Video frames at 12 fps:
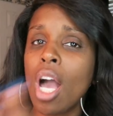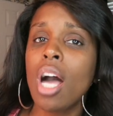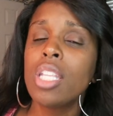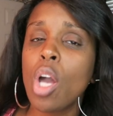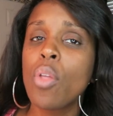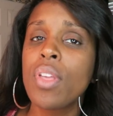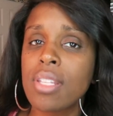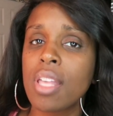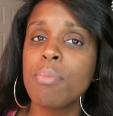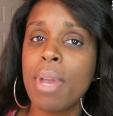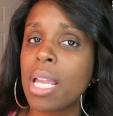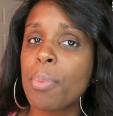y'all know these
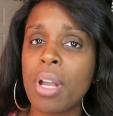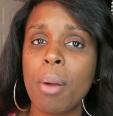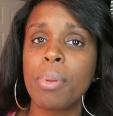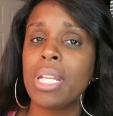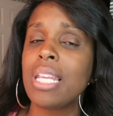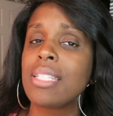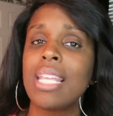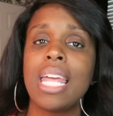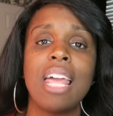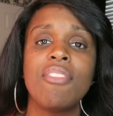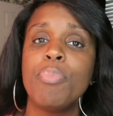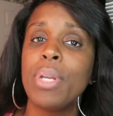other makeup companies
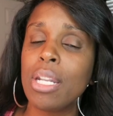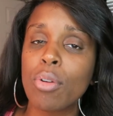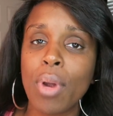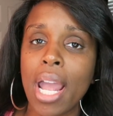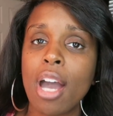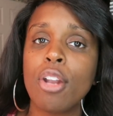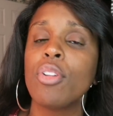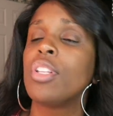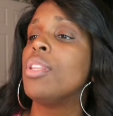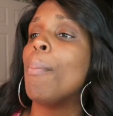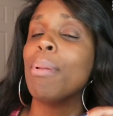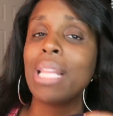that have been
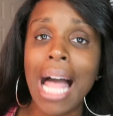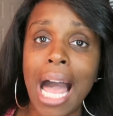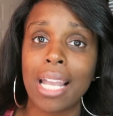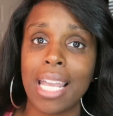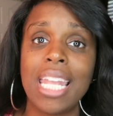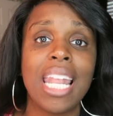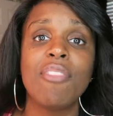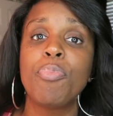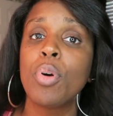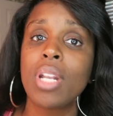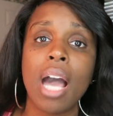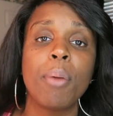around the block and have
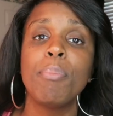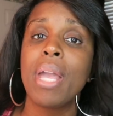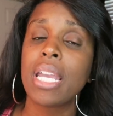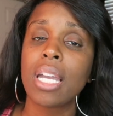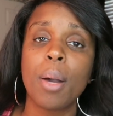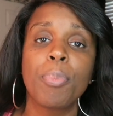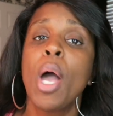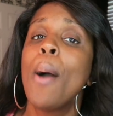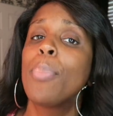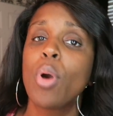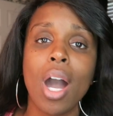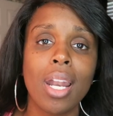put out makeup
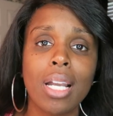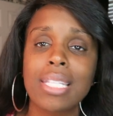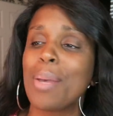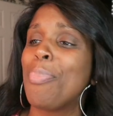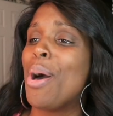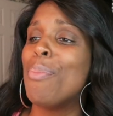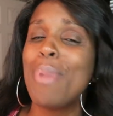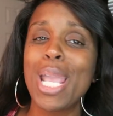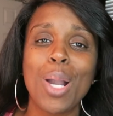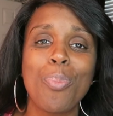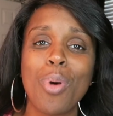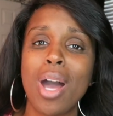products upon
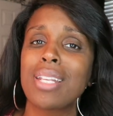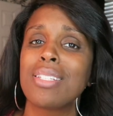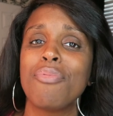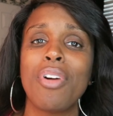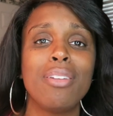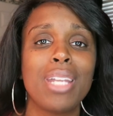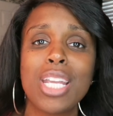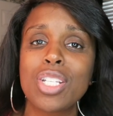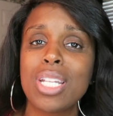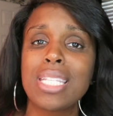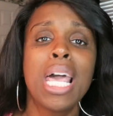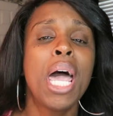makeup products and
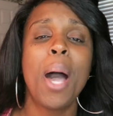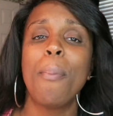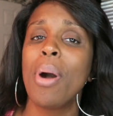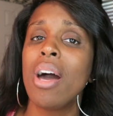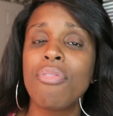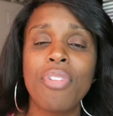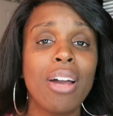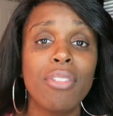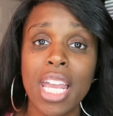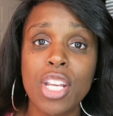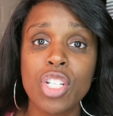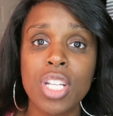foundations upon
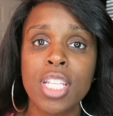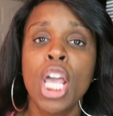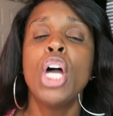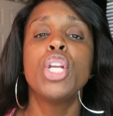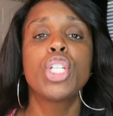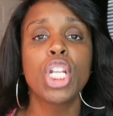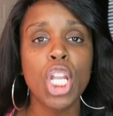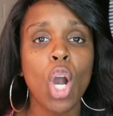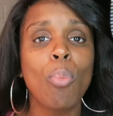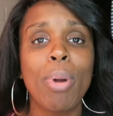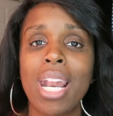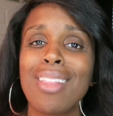foundations should
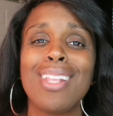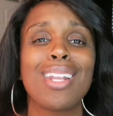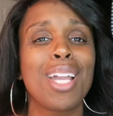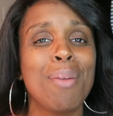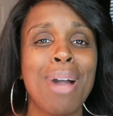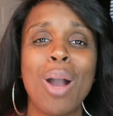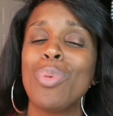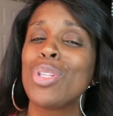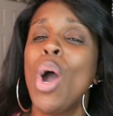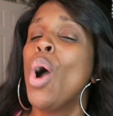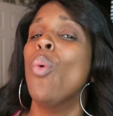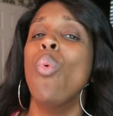know better than to come out
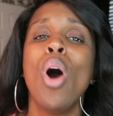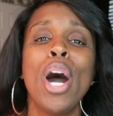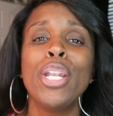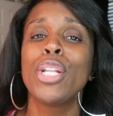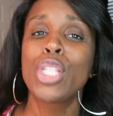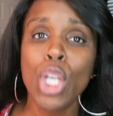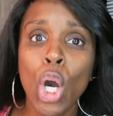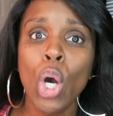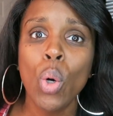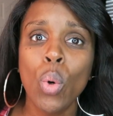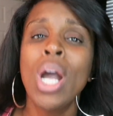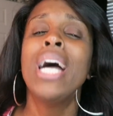with one to
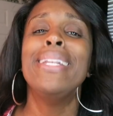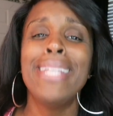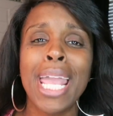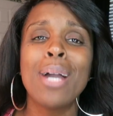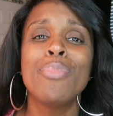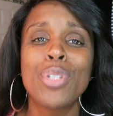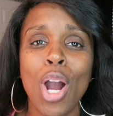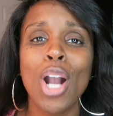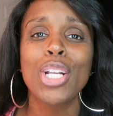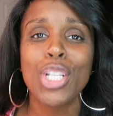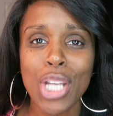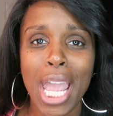two damn
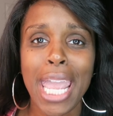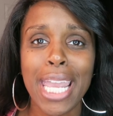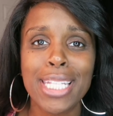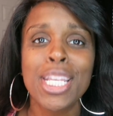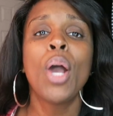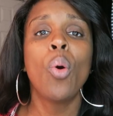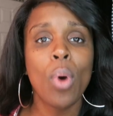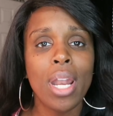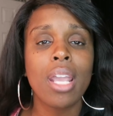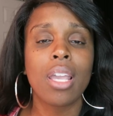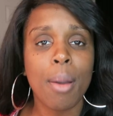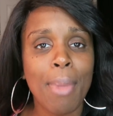dark shades
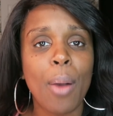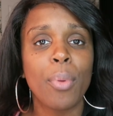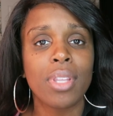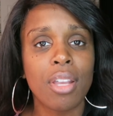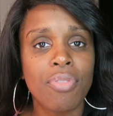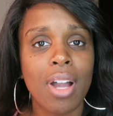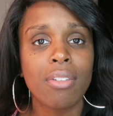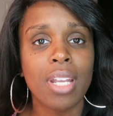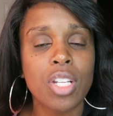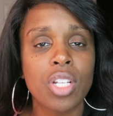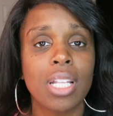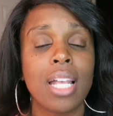when they come out with a
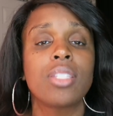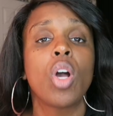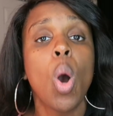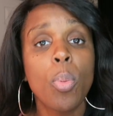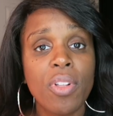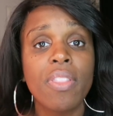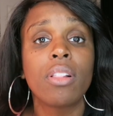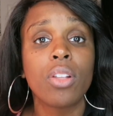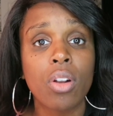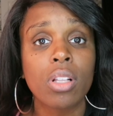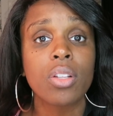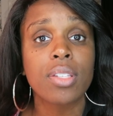foundation line. So hopefully they'll
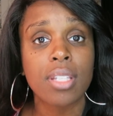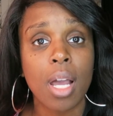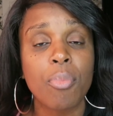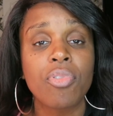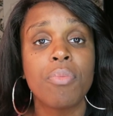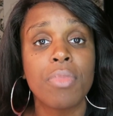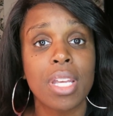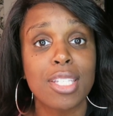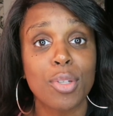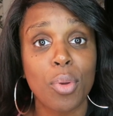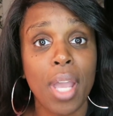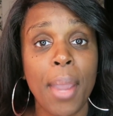learn a little something from
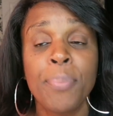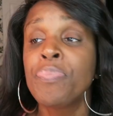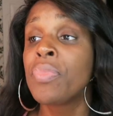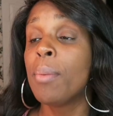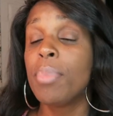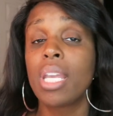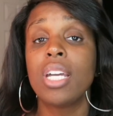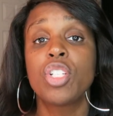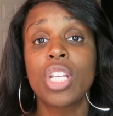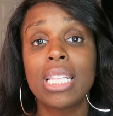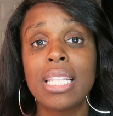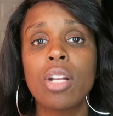this, okay? because
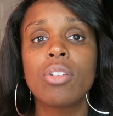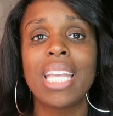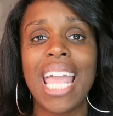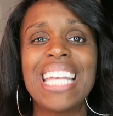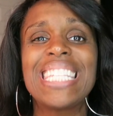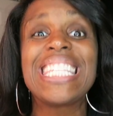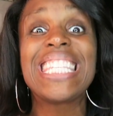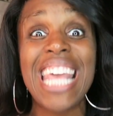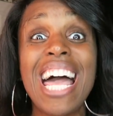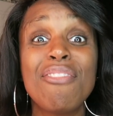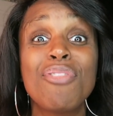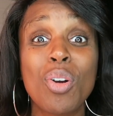she literally has
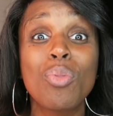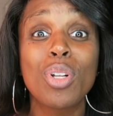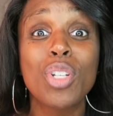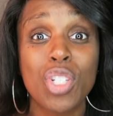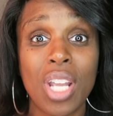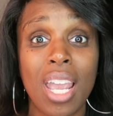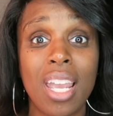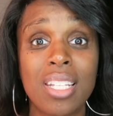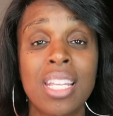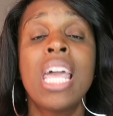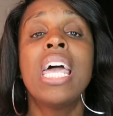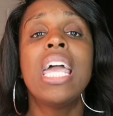several shades